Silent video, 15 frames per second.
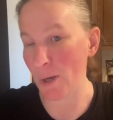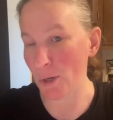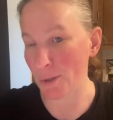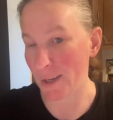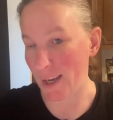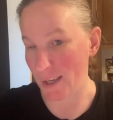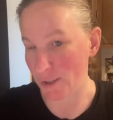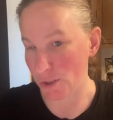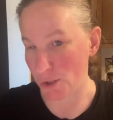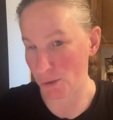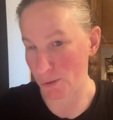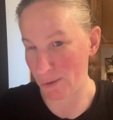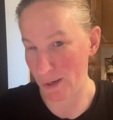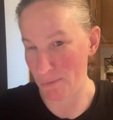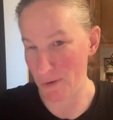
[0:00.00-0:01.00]
Okay,
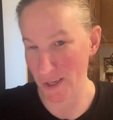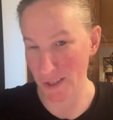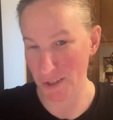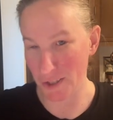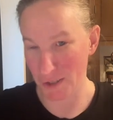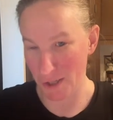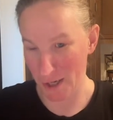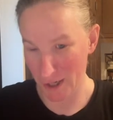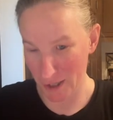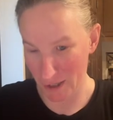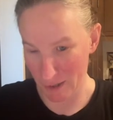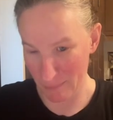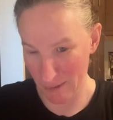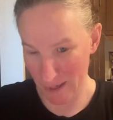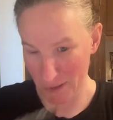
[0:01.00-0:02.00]
so I wanted to talk
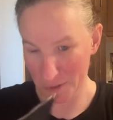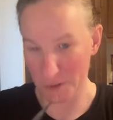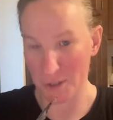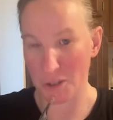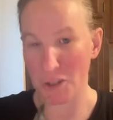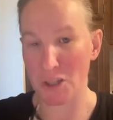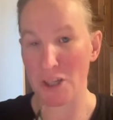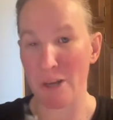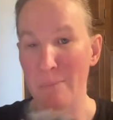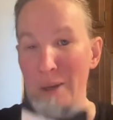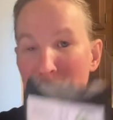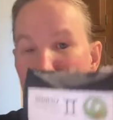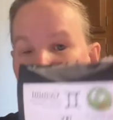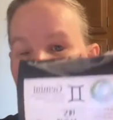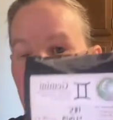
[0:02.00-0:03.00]
about the
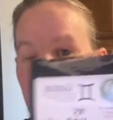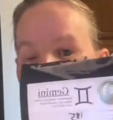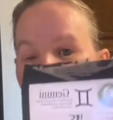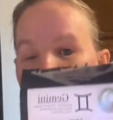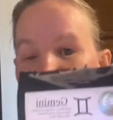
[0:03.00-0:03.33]
Gemini